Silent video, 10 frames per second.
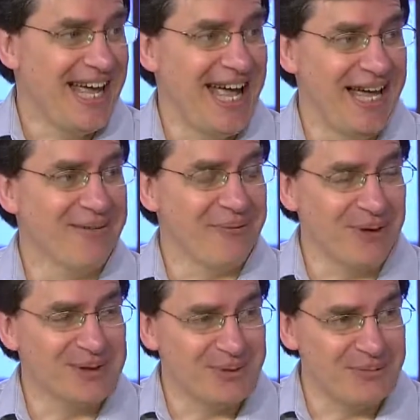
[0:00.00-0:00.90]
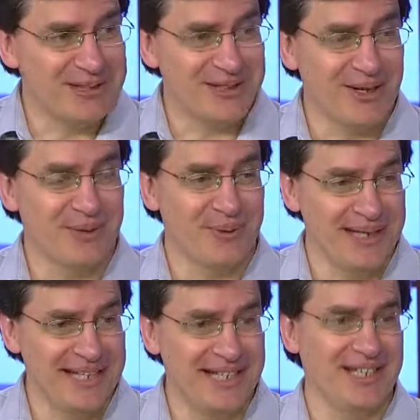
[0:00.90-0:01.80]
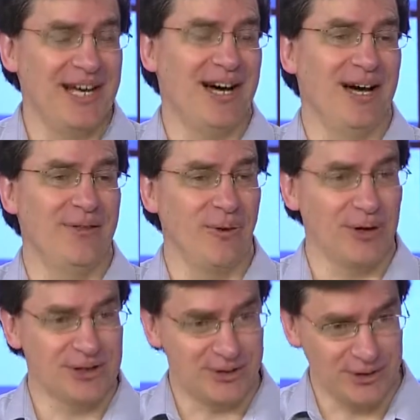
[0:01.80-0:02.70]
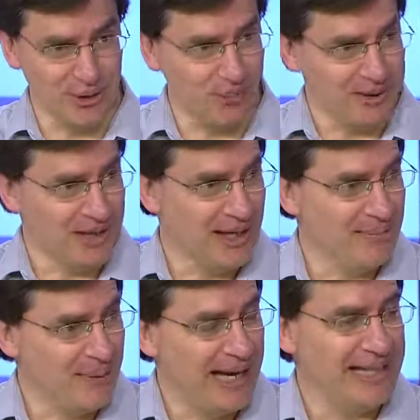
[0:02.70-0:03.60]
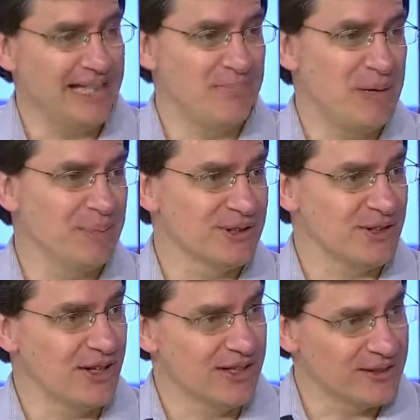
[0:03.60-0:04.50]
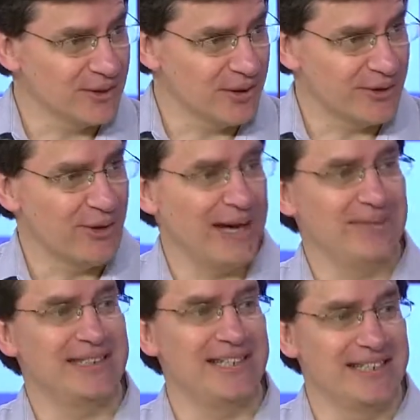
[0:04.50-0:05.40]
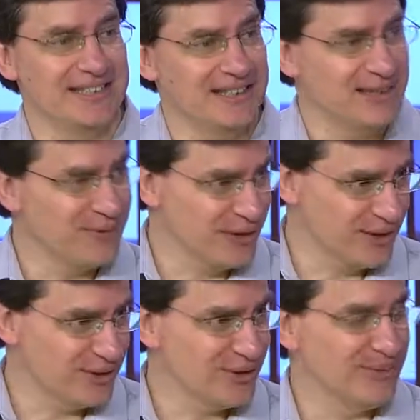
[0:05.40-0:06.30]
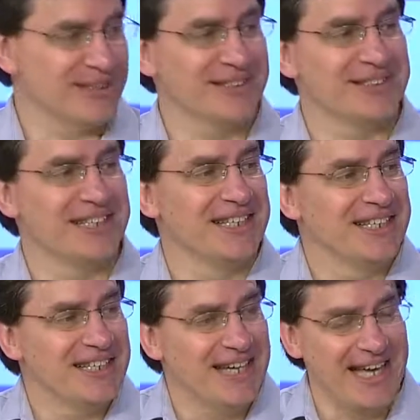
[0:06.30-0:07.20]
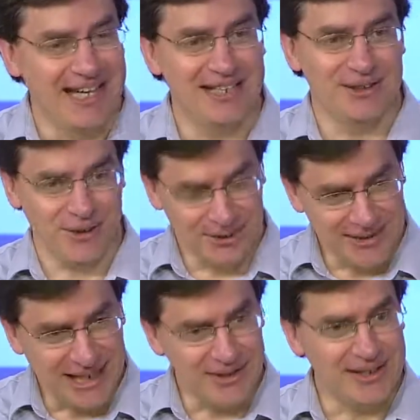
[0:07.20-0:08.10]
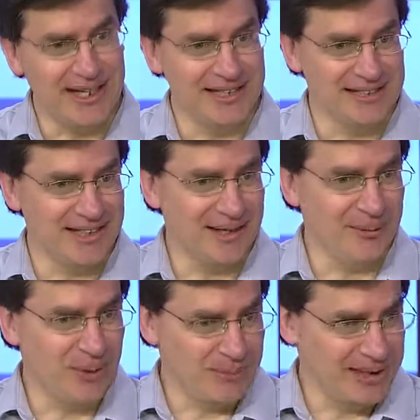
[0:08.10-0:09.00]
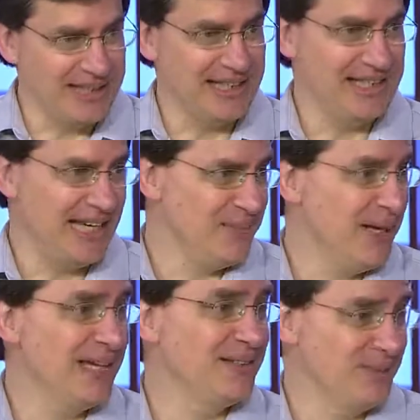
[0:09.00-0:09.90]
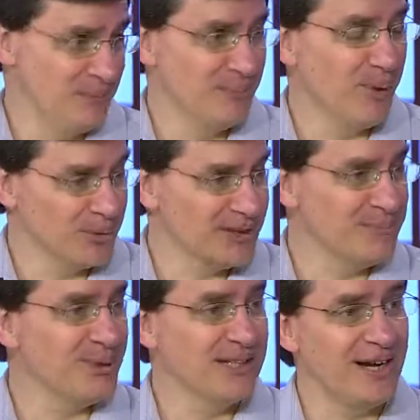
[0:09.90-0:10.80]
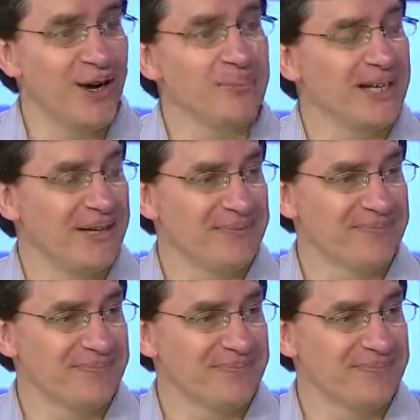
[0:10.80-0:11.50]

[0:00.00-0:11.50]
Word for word: and once women started winning, uh, the orchestras opened up, and then people started sort of gravitating to different instruments. Mm -hmm. And it turns out that uh, women and gay men mostly play the harp now.